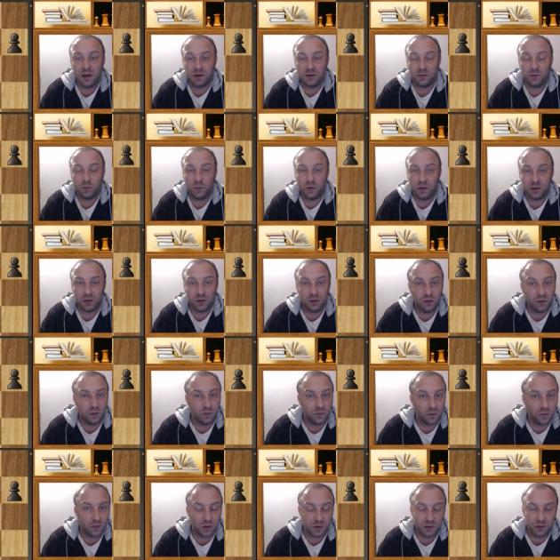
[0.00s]
Uh, we should
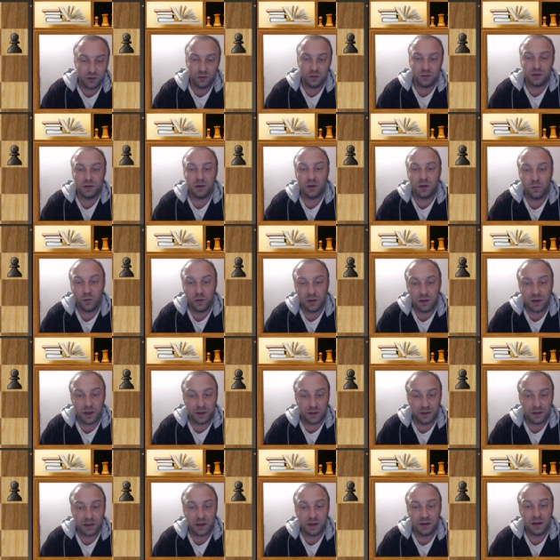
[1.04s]
of course use the queen
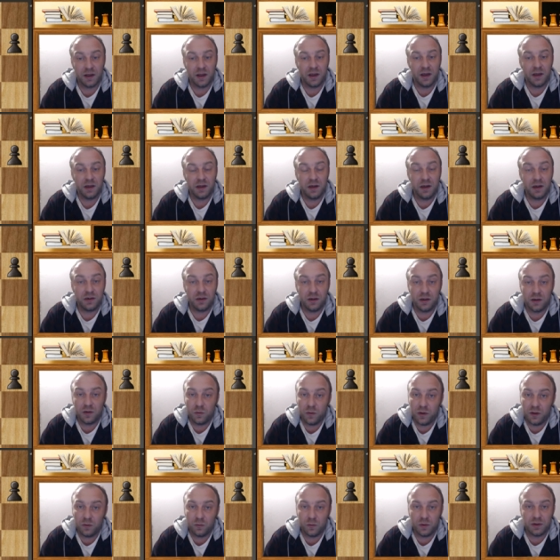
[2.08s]
like that. Here the
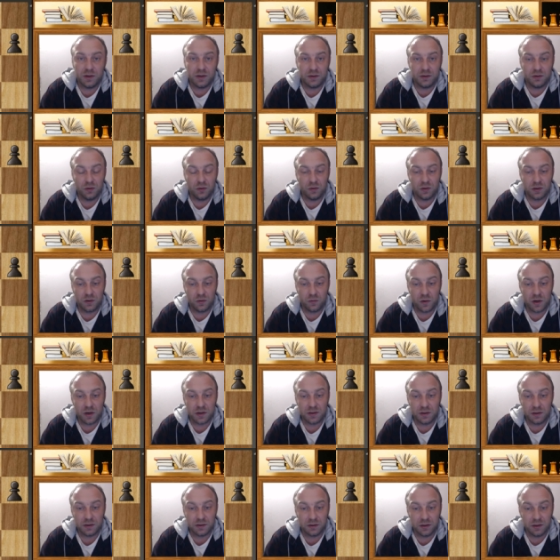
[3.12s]
queen with these two
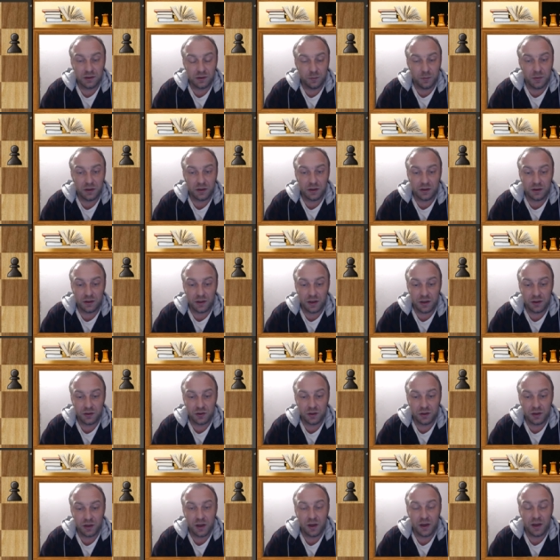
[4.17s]
squares is a little bit endangered